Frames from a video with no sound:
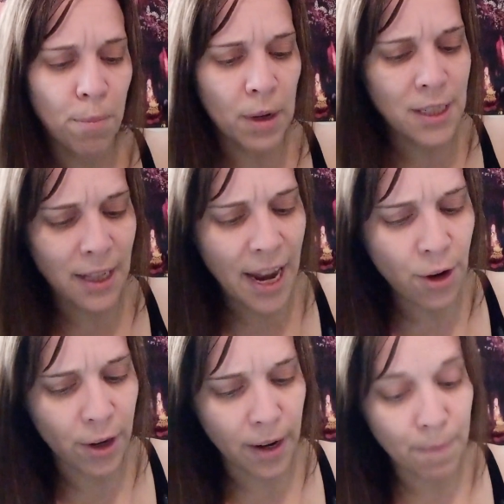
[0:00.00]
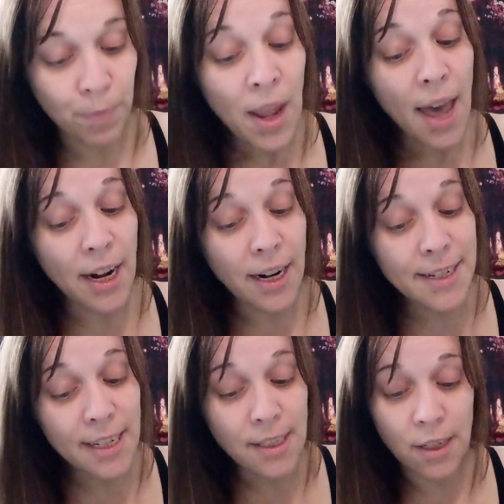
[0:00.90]
Montalegre, and at a
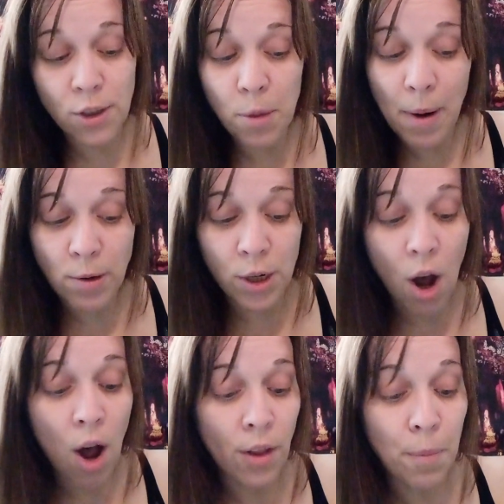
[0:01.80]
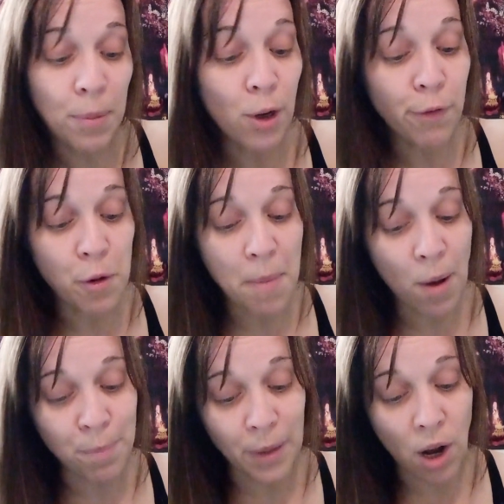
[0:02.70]
distance surmounting all the beautiful
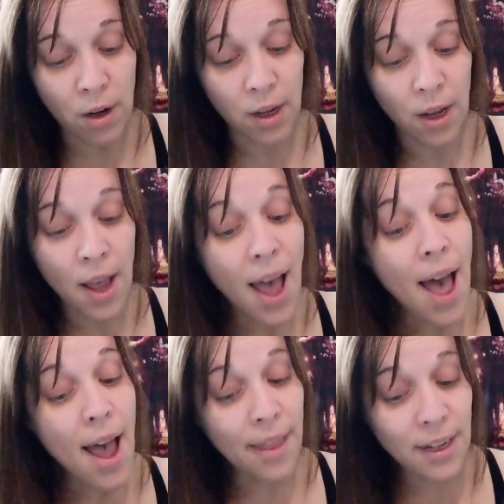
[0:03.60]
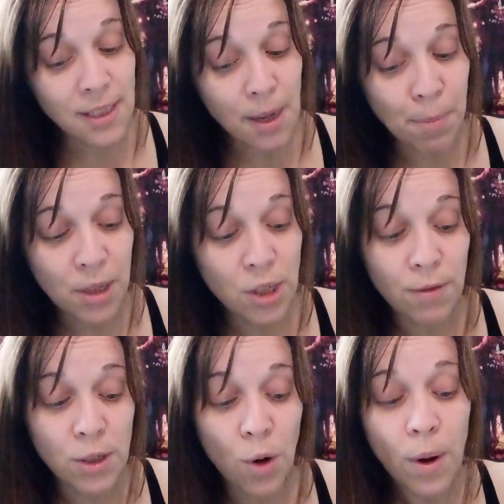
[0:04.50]
Mount Blanc, and the assemblage of
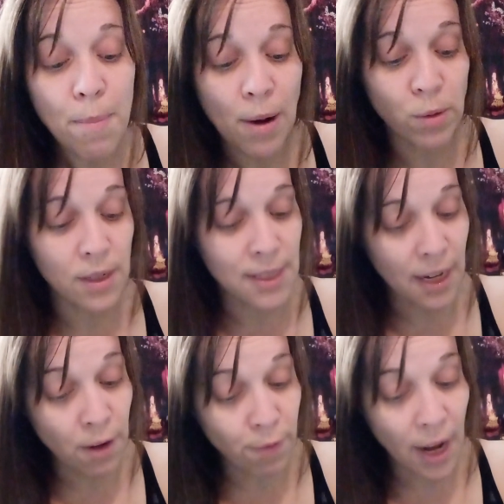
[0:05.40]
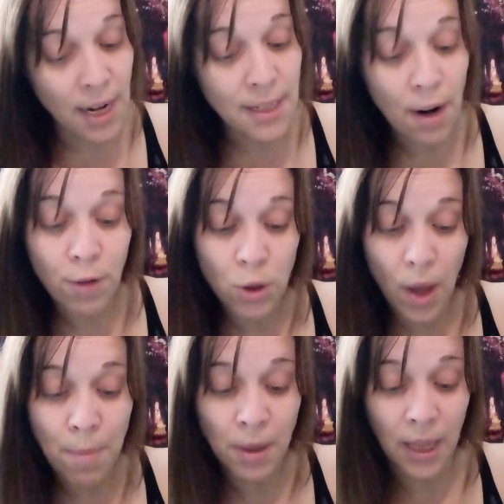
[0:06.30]
snowy mountains that in vain endeavour to
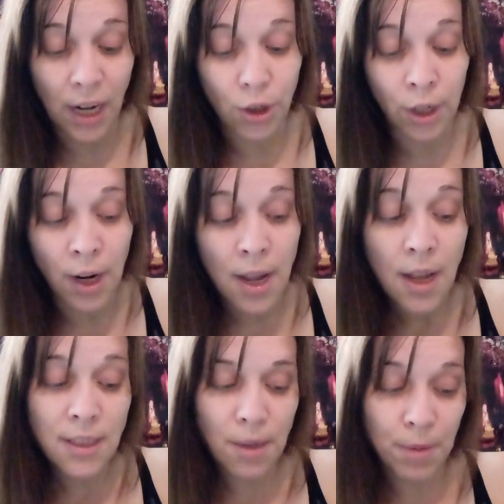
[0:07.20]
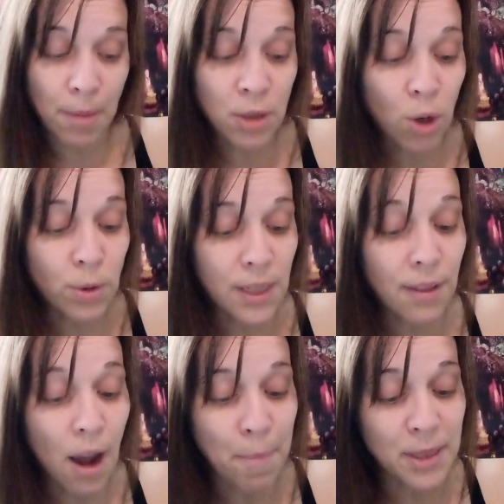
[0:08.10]
emulate her. Sometimes coasting
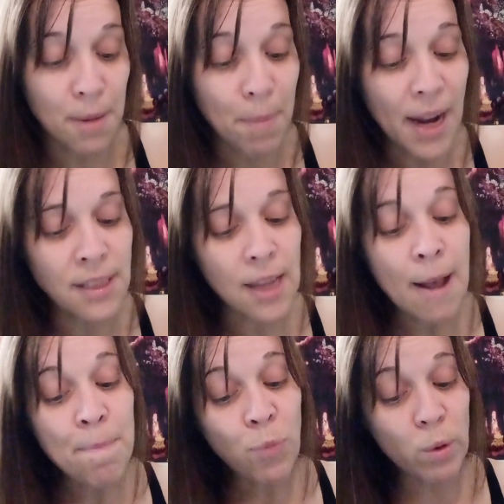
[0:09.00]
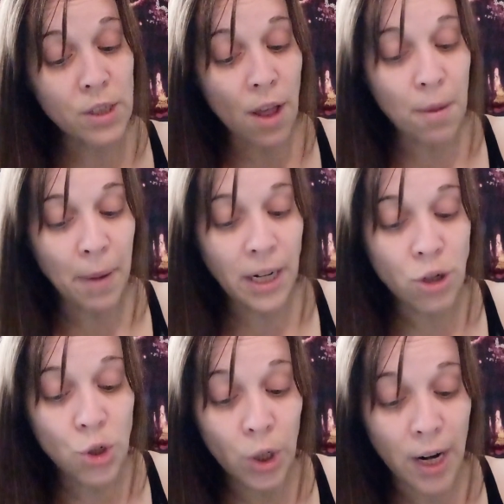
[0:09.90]
the opposite banks, we saw the mighty
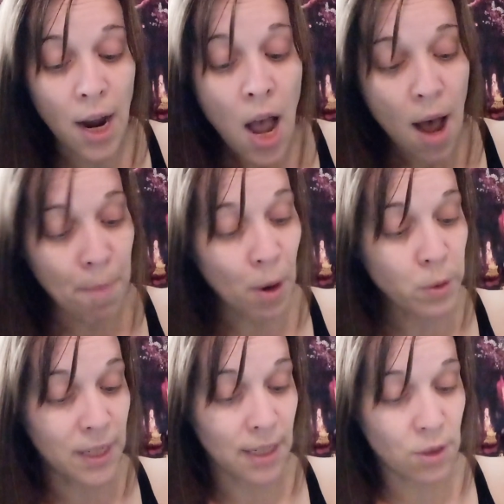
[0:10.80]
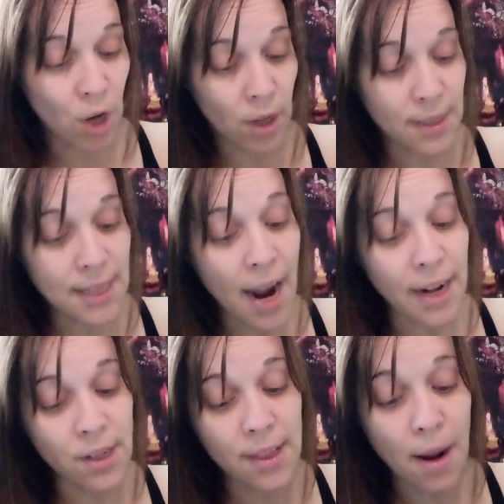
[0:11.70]
Jura opposing its dark side
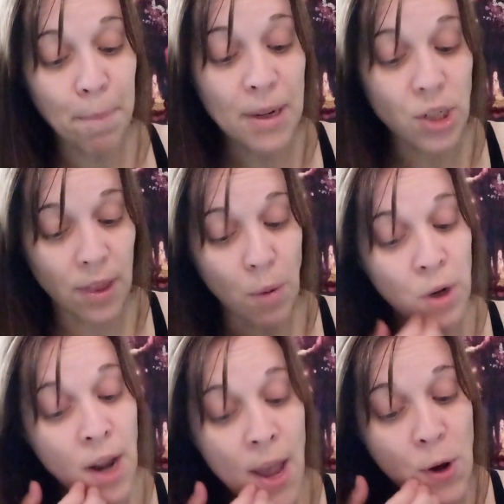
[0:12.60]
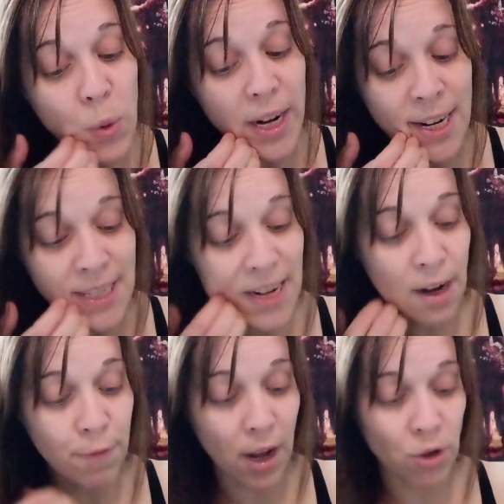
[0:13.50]
to the ambition that would quit its
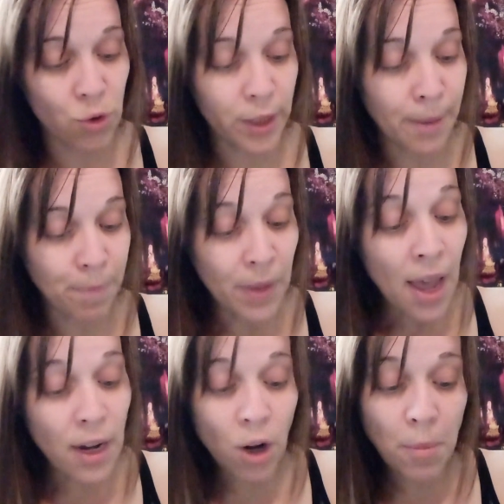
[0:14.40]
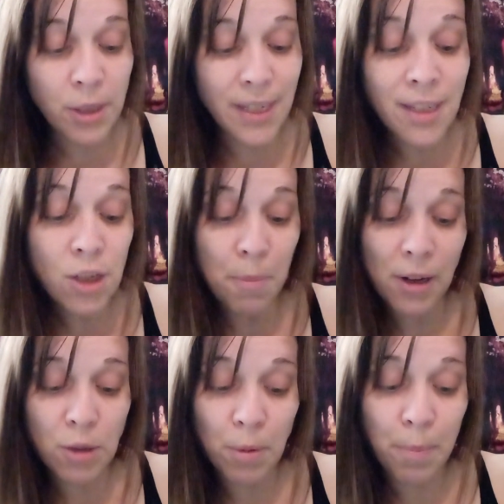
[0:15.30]
native country and an almost
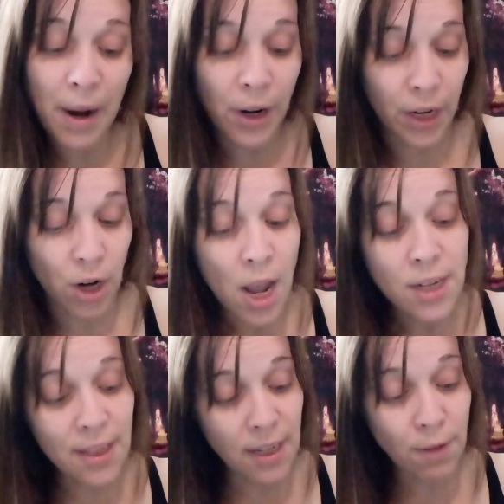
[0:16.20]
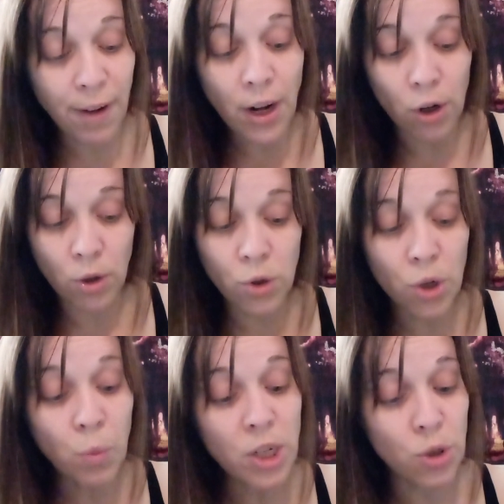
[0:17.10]
insurmountable barrier to the invader who
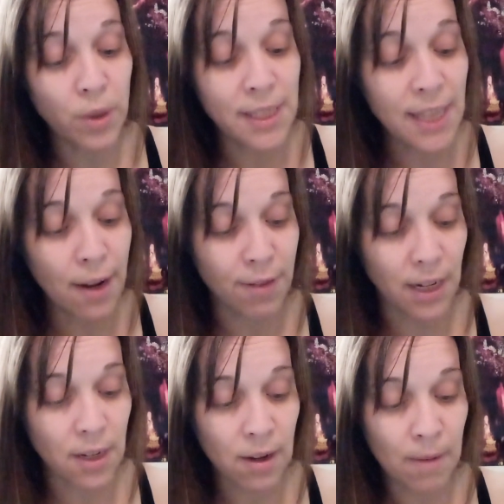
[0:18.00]
should wish to enslave it.